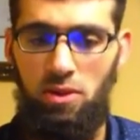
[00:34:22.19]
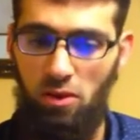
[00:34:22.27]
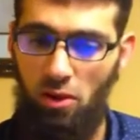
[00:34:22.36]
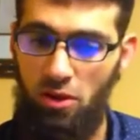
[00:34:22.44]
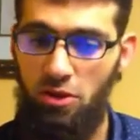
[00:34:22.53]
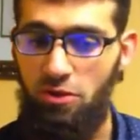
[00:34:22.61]

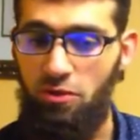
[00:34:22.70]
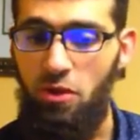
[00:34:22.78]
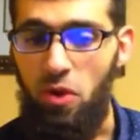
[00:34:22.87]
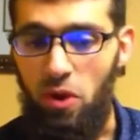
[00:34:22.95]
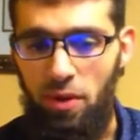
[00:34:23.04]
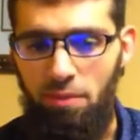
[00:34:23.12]
question
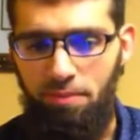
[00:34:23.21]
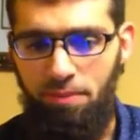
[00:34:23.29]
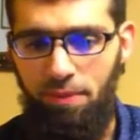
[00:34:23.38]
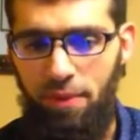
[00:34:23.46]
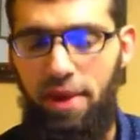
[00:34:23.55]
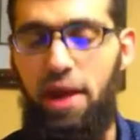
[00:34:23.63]
4.
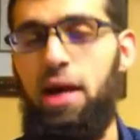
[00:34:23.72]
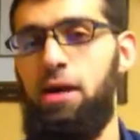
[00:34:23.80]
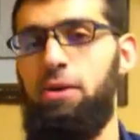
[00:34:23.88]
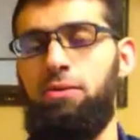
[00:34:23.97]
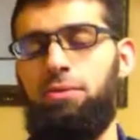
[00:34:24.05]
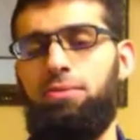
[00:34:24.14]
Now,